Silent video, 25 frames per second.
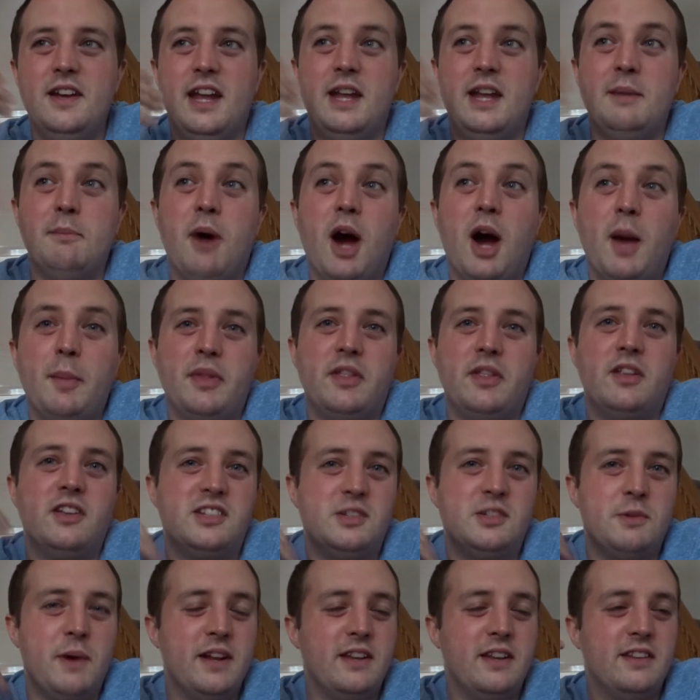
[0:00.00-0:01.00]
They might be they're
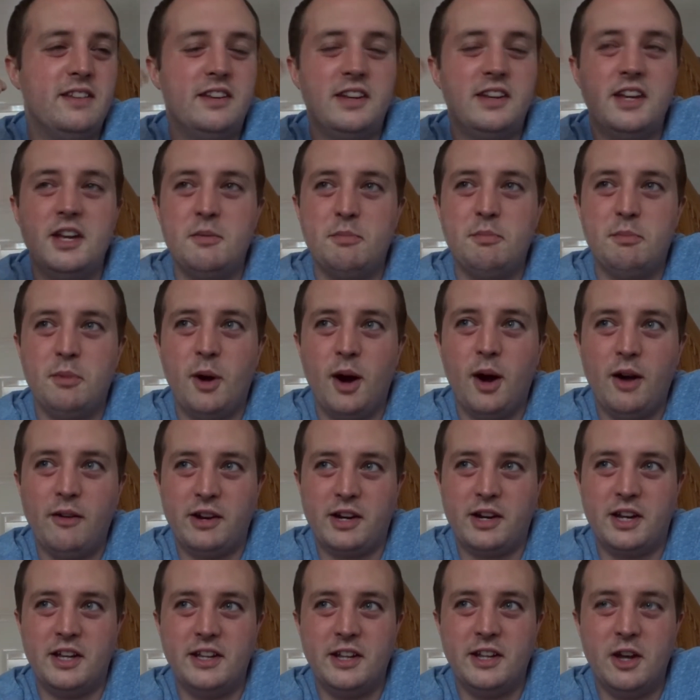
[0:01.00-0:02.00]
still editing it. But I
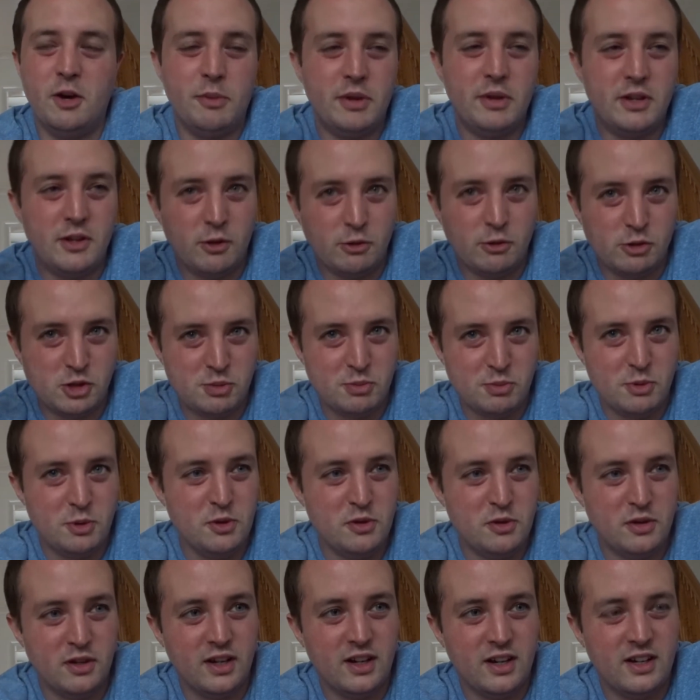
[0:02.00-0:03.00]
reckon they'll be a lot
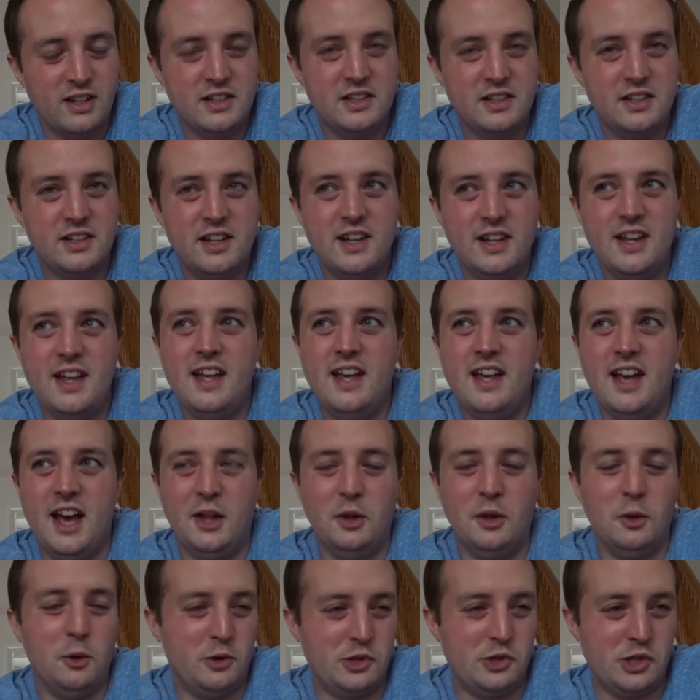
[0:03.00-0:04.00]
smoother and
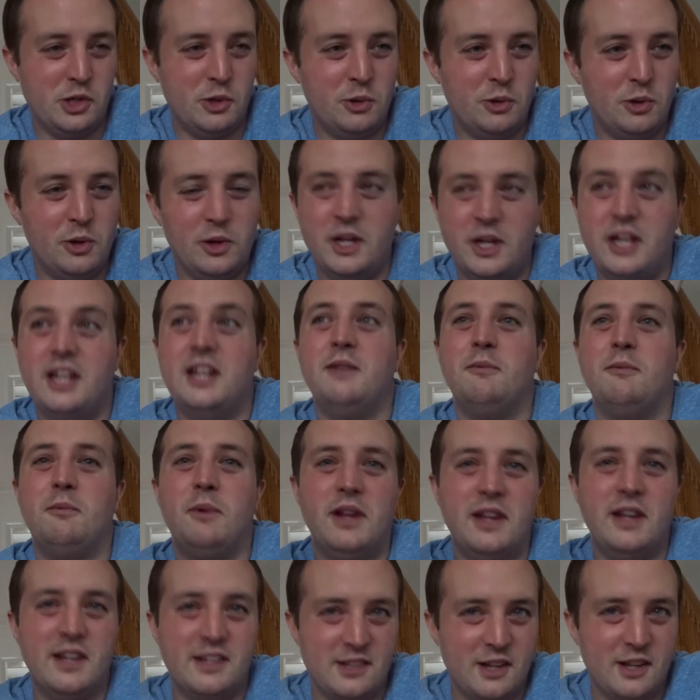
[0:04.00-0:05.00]
not as old looking. And when
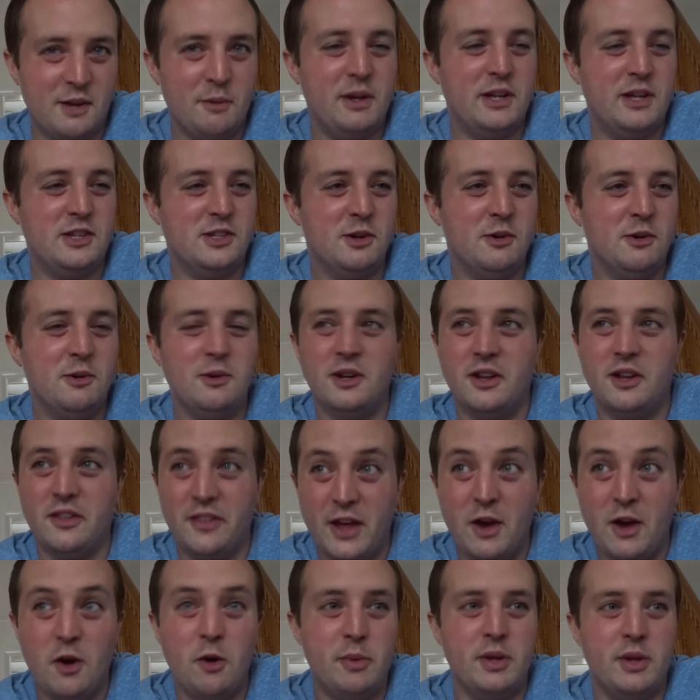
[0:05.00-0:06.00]
it's like when he's older,
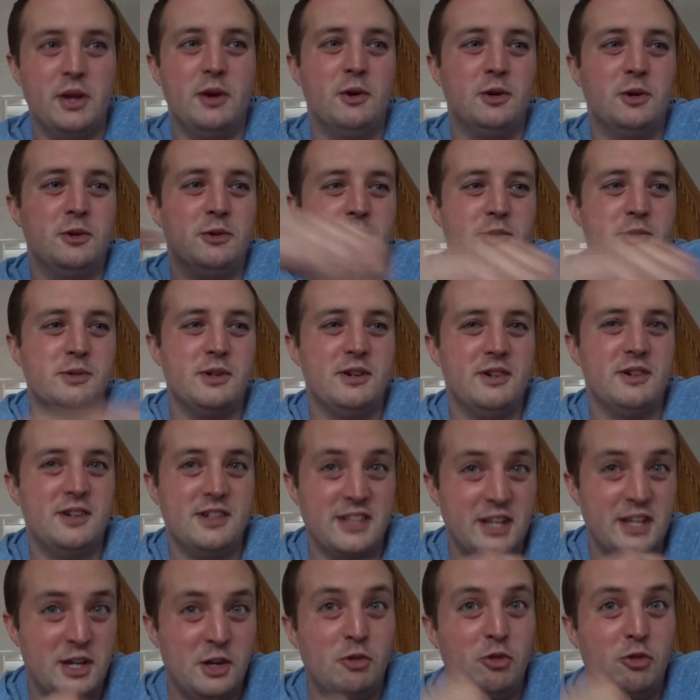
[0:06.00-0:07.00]
they'll be older as well because
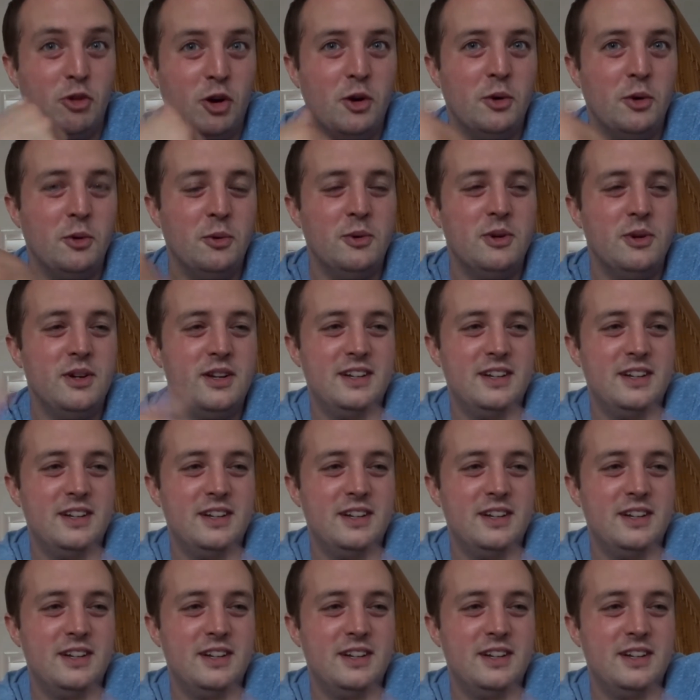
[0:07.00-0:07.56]
they grow.